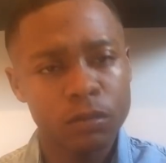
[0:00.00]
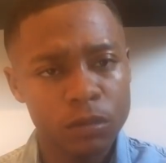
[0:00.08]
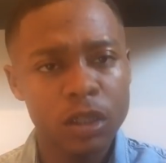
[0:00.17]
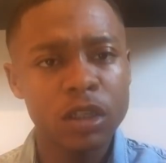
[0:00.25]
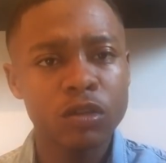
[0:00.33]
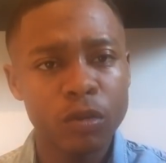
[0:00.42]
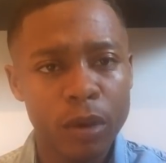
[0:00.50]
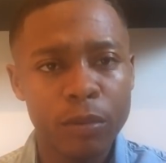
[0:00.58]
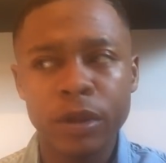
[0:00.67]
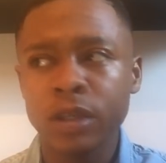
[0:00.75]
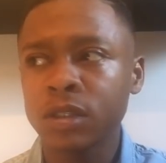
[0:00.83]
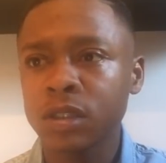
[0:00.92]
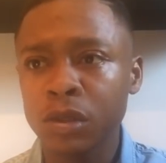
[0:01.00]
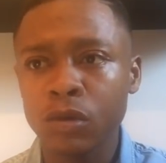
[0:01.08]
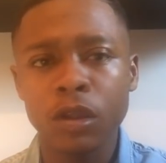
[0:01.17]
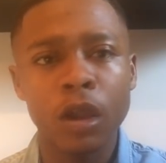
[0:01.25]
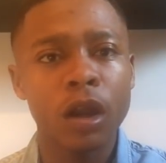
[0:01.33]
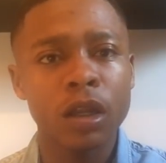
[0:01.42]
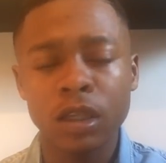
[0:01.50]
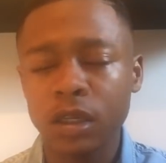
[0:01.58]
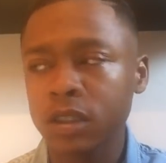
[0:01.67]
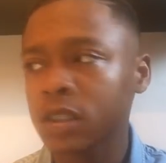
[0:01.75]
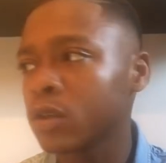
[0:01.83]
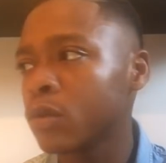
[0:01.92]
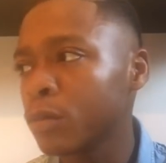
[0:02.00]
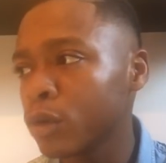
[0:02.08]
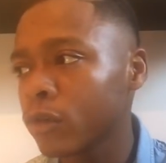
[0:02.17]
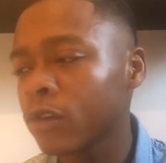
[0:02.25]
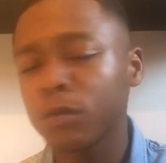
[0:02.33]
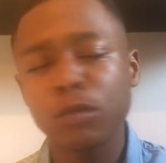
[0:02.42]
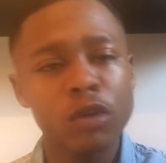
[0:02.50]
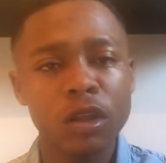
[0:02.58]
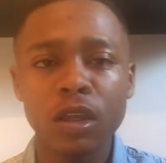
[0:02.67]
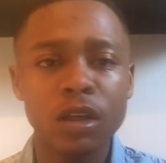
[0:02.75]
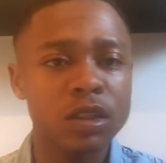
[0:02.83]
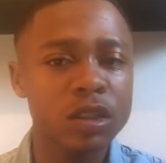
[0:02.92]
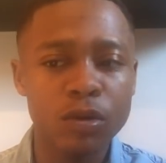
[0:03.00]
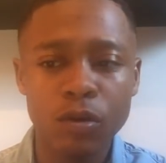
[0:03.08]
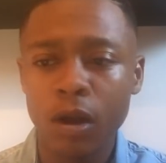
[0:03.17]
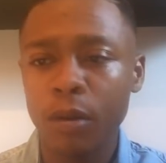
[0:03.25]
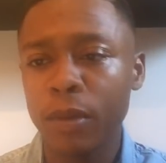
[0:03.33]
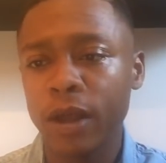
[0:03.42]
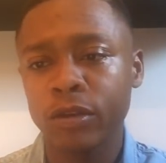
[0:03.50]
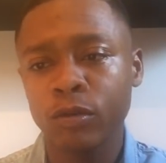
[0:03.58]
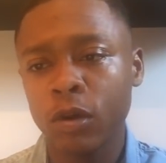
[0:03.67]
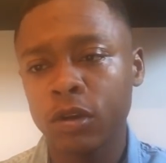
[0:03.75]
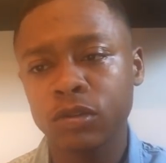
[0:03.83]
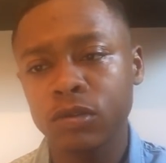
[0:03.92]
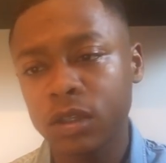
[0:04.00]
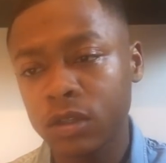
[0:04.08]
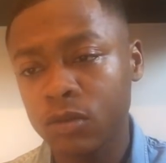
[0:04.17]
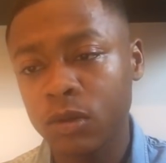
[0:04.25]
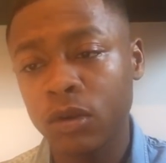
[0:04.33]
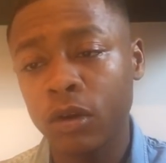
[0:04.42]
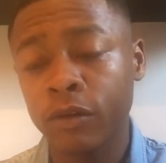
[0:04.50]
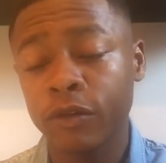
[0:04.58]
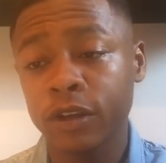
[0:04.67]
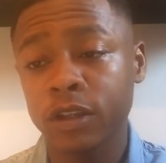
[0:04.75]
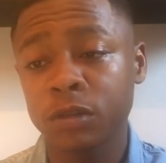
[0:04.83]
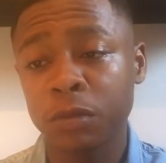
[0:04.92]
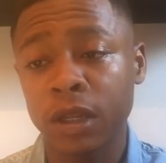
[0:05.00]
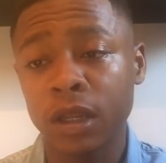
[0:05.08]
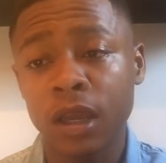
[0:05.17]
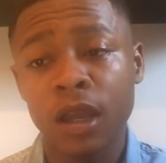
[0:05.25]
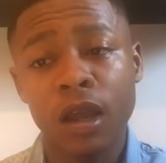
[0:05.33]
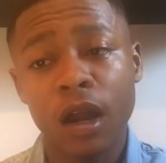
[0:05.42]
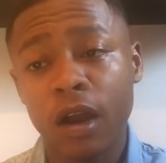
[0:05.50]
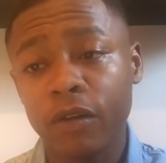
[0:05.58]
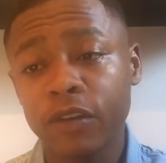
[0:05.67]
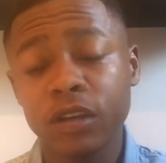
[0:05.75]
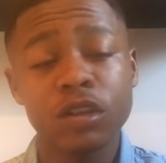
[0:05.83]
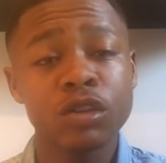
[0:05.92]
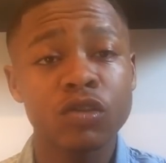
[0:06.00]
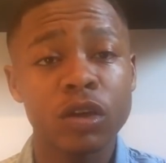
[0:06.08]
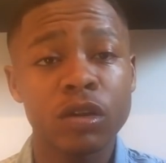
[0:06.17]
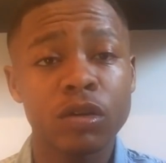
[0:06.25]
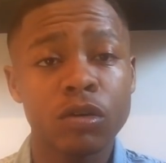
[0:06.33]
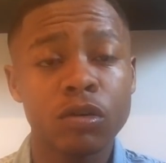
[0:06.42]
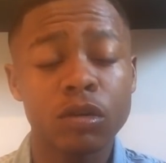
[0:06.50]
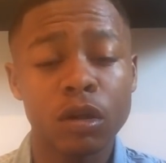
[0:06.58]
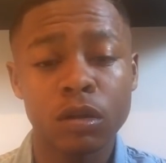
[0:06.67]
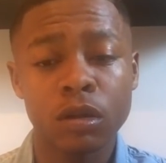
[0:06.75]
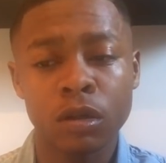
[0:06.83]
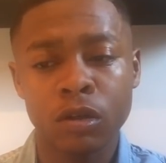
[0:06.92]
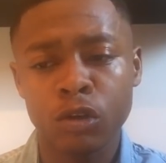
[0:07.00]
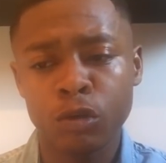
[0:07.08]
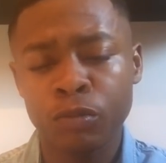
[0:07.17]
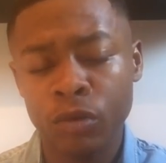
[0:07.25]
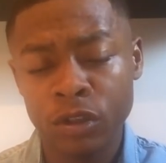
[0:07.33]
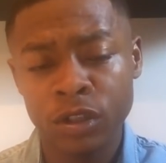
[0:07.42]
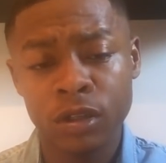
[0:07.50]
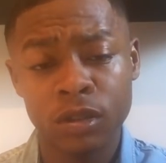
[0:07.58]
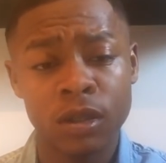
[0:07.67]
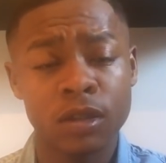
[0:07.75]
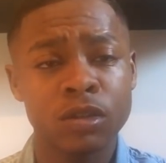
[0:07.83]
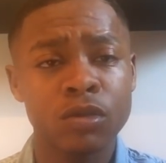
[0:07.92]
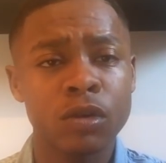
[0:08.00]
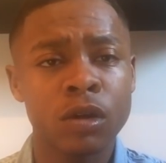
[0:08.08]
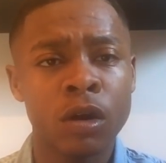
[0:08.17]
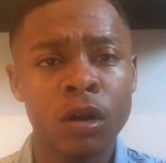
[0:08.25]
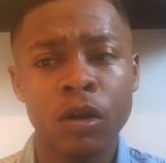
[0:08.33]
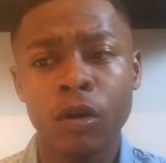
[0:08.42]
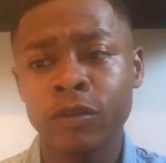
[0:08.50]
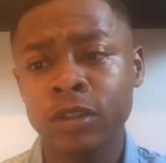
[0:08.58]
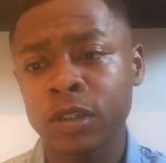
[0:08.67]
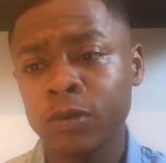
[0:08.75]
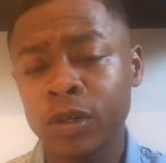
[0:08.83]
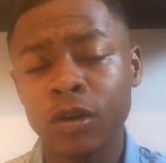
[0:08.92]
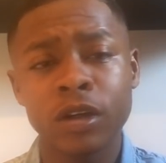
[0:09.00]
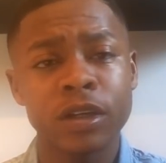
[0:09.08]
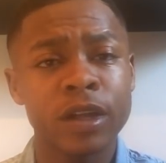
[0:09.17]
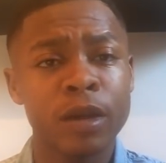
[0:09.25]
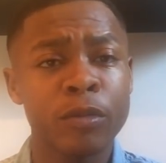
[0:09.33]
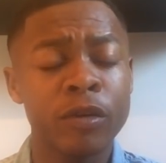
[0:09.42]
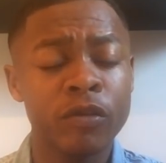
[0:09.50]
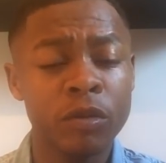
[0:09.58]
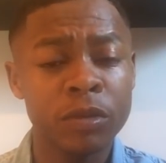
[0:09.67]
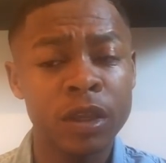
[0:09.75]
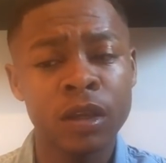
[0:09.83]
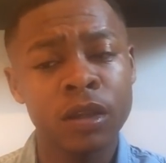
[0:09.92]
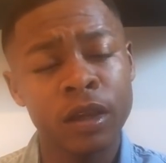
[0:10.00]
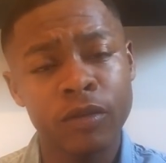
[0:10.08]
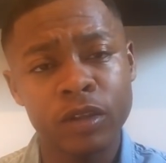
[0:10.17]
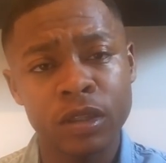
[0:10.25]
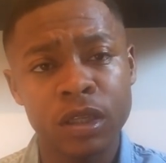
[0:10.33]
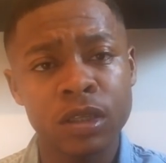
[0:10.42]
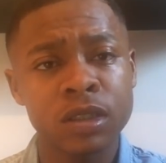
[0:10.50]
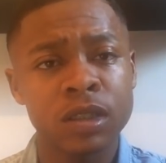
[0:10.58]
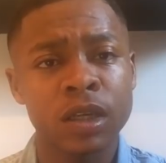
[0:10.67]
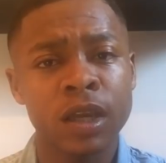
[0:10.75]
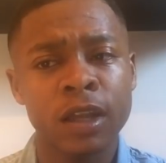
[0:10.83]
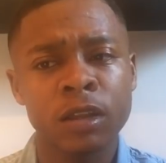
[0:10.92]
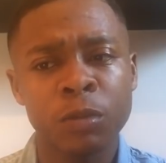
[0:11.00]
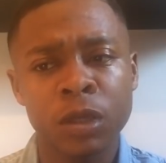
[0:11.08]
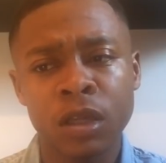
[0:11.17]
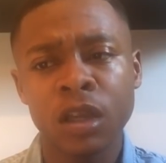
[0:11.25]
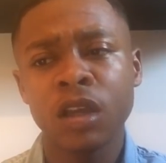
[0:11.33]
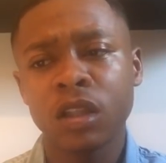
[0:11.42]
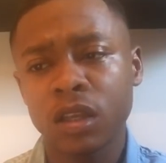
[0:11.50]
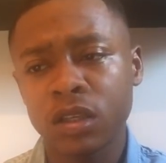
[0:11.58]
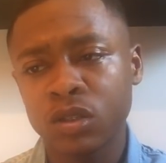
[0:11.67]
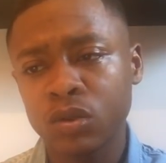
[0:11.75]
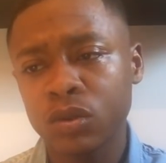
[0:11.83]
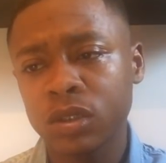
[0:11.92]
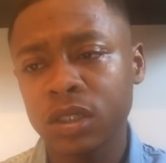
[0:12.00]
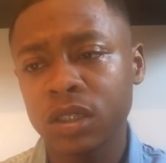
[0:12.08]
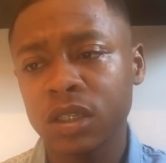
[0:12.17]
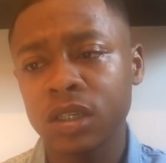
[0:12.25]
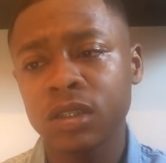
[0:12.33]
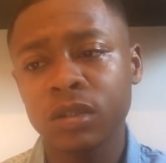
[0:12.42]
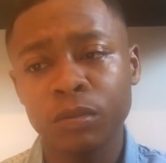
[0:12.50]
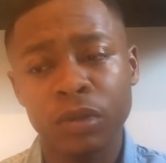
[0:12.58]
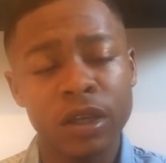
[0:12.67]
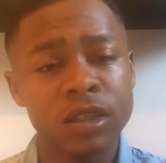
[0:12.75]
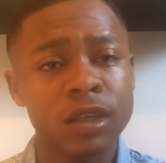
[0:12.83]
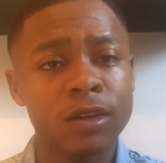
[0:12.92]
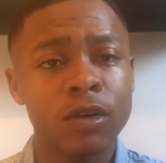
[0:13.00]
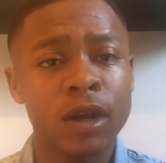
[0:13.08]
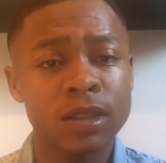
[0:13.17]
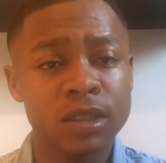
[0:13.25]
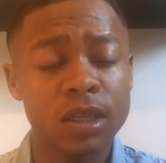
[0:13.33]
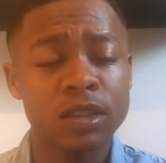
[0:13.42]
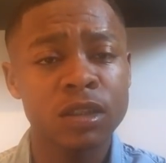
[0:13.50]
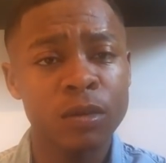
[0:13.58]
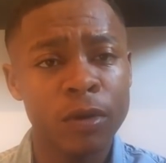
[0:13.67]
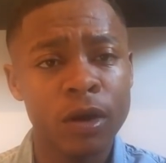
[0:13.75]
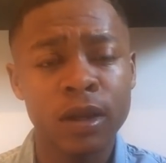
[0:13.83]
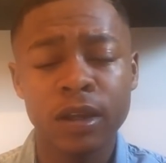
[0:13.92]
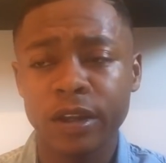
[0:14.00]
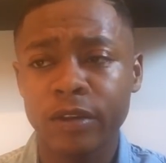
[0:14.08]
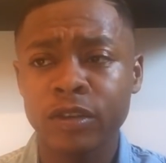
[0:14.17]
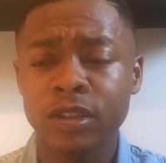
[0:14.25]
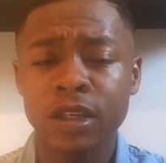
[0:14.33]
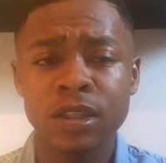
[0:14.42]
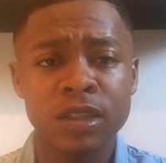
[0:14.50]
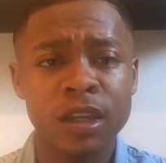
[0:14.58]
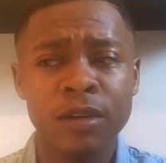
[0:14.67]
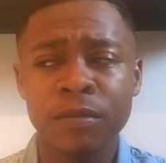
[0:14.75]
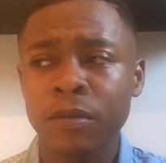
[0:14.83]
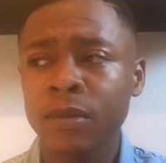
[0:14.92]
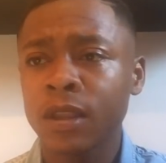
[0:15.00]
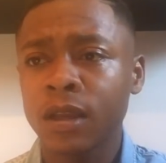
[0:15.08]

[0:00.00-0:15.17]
You need to remember, he's still young and he can still move to Munich, he can still come back to Arsenal, he can do a lot of things, man. I think he's joining a good project at Stuttgart. Obviously, we got Gnabry from there, they have a decent academy, they're sourcing decent players. They got Asensio Bar, can never say his name,